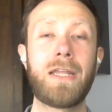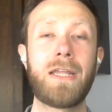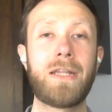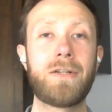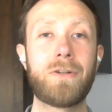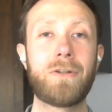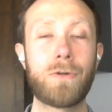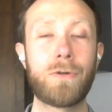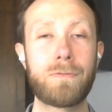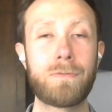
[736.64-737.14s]

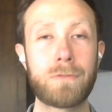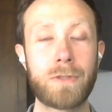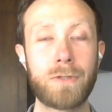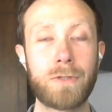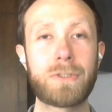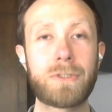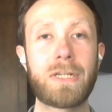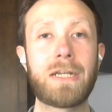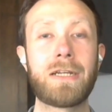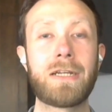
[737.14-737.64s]
And over
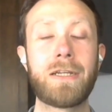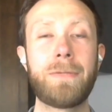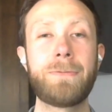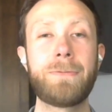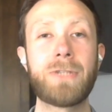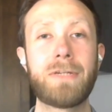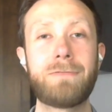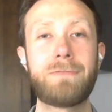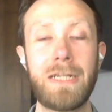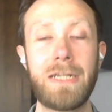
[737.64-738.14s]
those
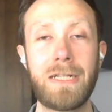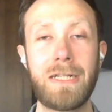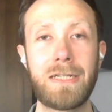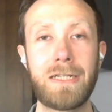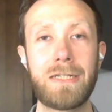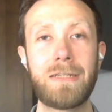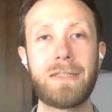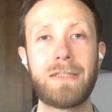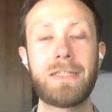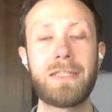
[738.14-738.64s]
times, I've
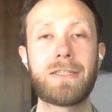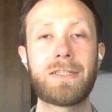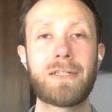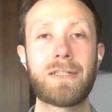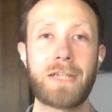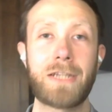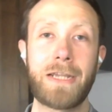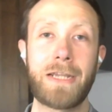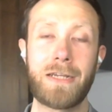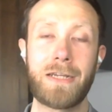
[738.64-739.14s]
taken this
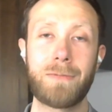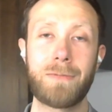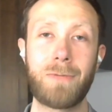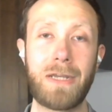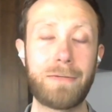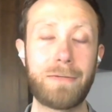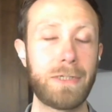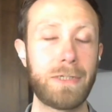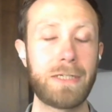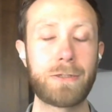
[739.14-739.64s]
exam
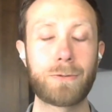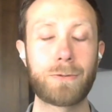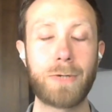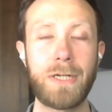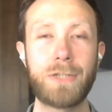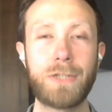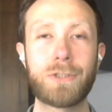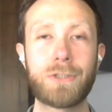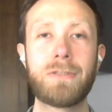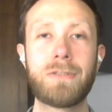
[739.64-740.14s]
every
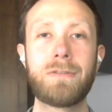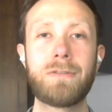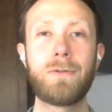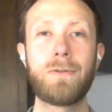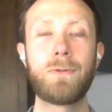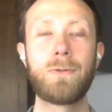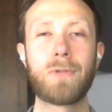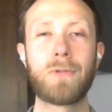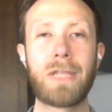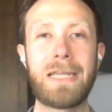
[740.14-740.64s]
iteration
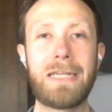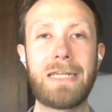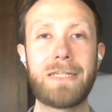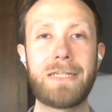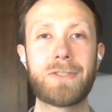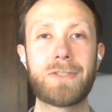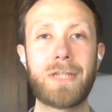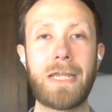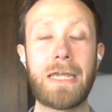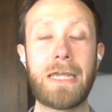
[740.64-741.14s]
Google
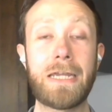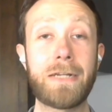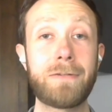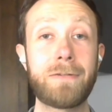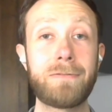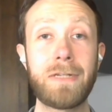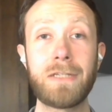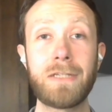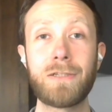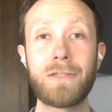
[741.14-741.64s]
has
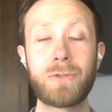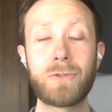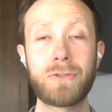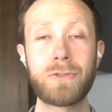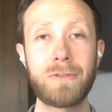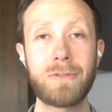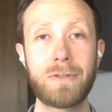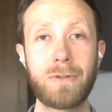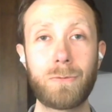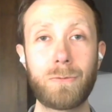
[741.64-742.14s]
had
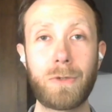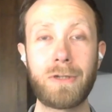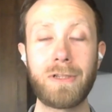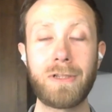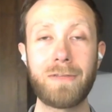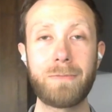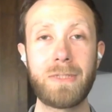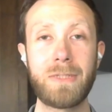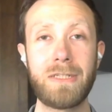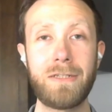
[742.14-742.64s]
available
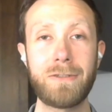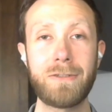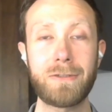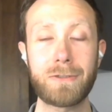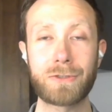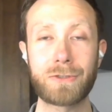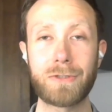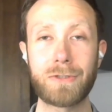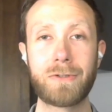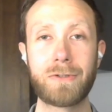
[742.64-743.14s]
while I've been
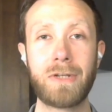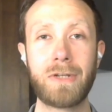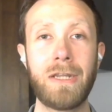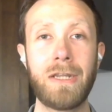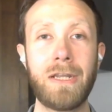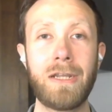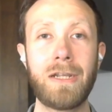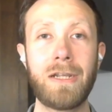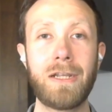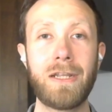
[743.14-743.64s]
here. So
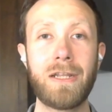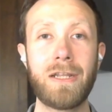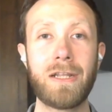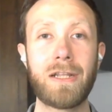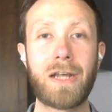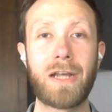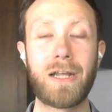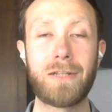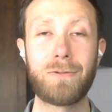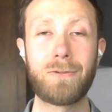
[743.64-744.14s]

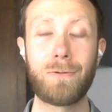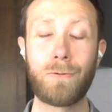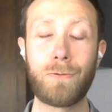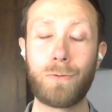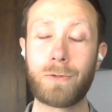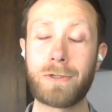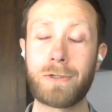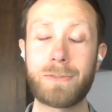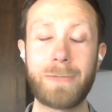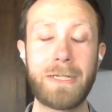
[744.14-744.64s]
uh,
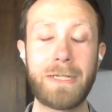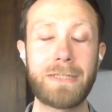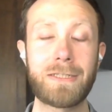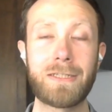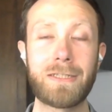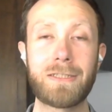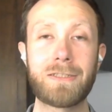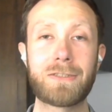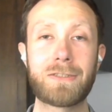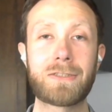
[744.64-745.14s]
Google
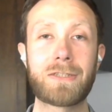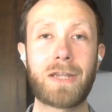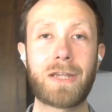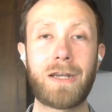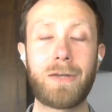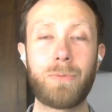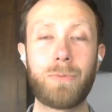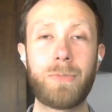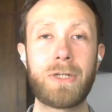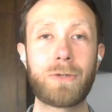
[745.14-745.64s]
Workspace has
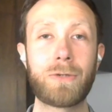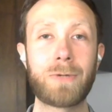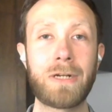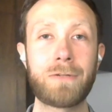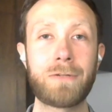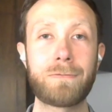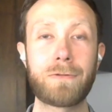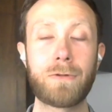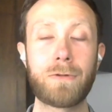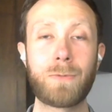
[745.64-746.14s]
uh, been
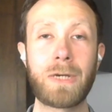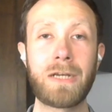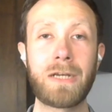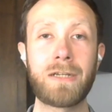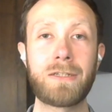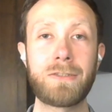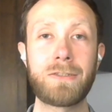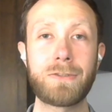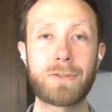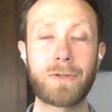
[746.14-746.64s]
around for a
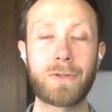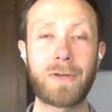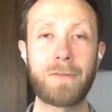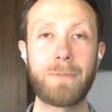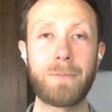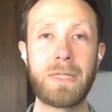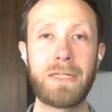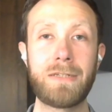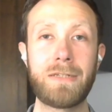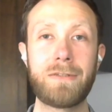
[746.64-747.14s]
while. So
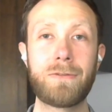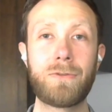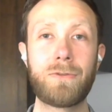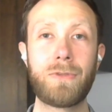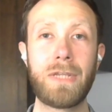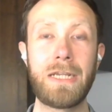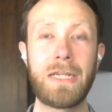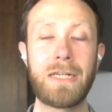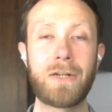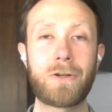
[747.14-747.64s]
I've been
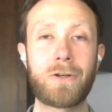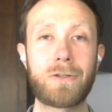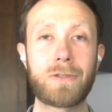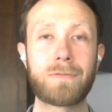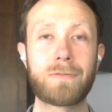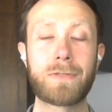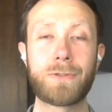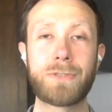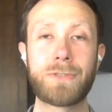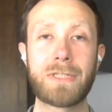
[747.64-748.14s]
in all
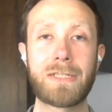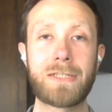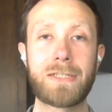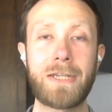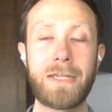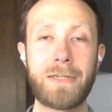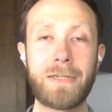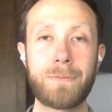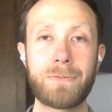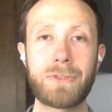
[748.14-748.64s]
of those
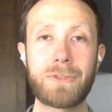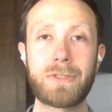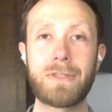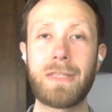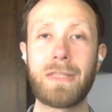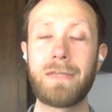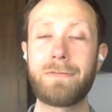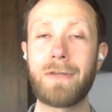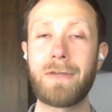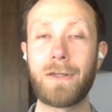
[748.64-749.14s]
exams.
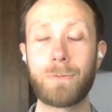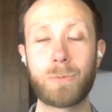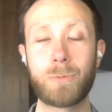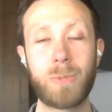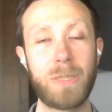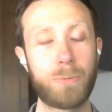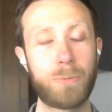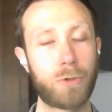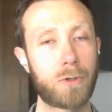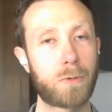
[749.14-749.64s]
They've helped
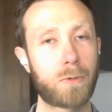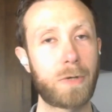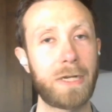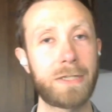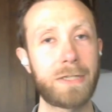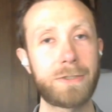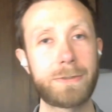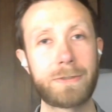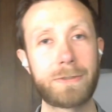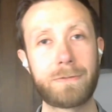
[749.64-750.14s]
me
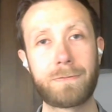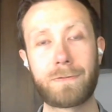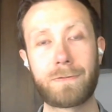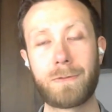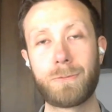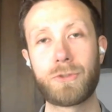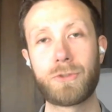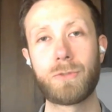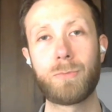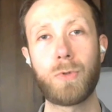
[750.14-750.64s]
progress
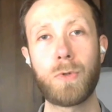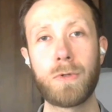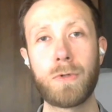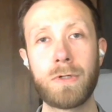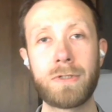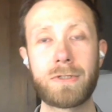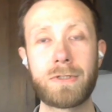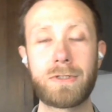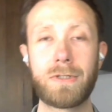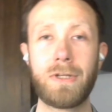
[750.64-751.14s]
from
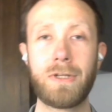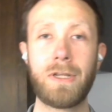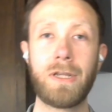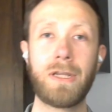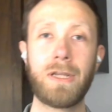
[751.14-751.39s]
support